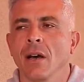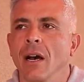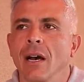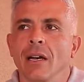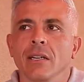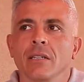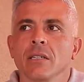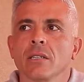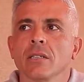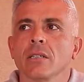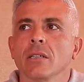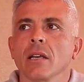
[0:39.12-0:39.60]

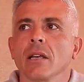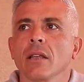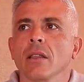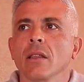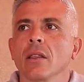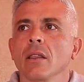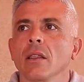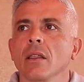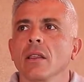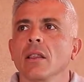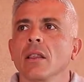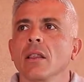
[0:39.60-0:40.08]

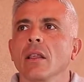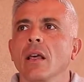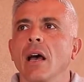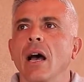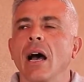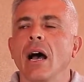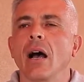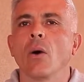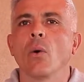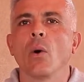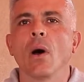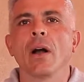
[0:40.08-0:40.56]

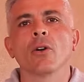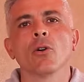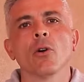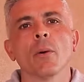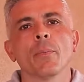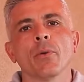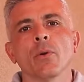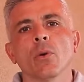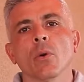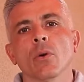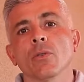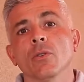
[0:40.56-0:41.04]
I grew
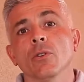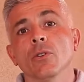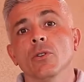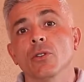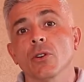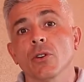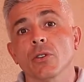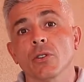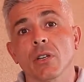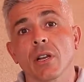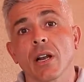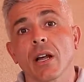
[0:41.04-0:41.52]
up in northern New
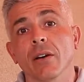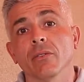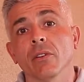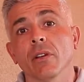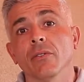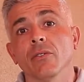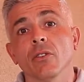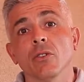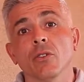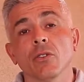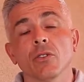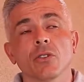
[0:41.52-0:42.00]
Jersey, and I've
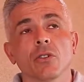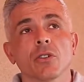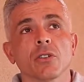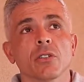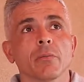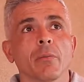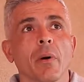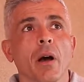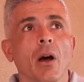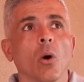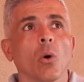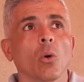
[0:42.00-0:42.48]
lived in New
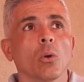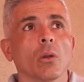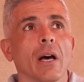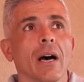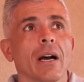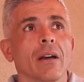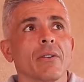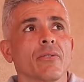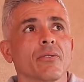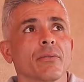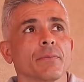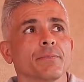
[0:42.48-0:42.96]
Jersey my whole
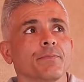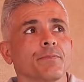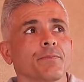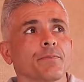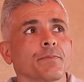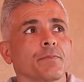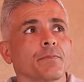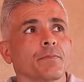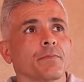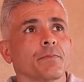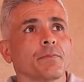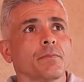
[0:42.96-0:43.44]
life,
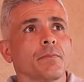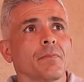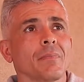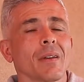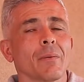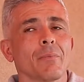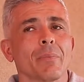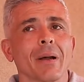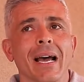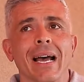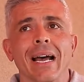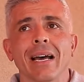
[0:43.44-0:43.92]

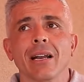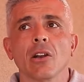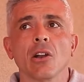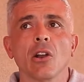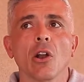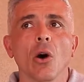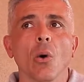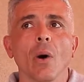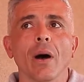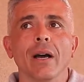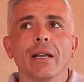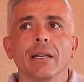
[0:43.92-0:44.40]
but I had
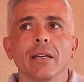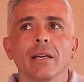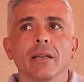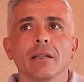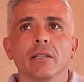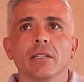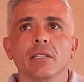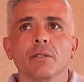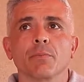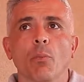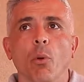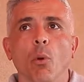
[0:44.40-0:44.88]
no idea
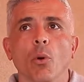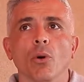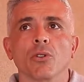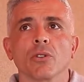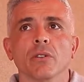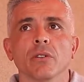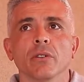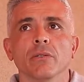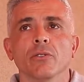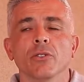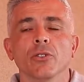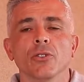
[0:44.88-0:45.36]
this
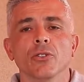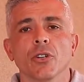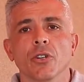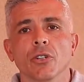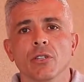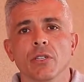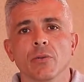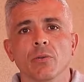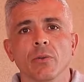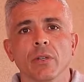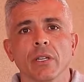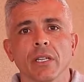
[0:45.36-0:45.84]
portion of New
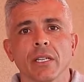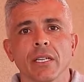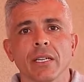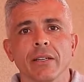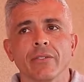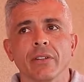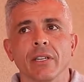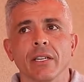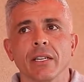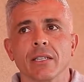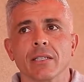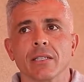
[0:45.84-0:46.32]
Jersey really
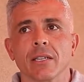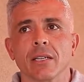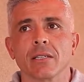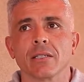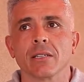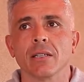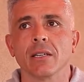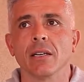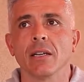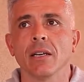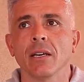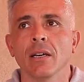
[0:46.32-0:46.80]
even
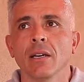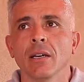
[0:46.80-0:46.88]
existed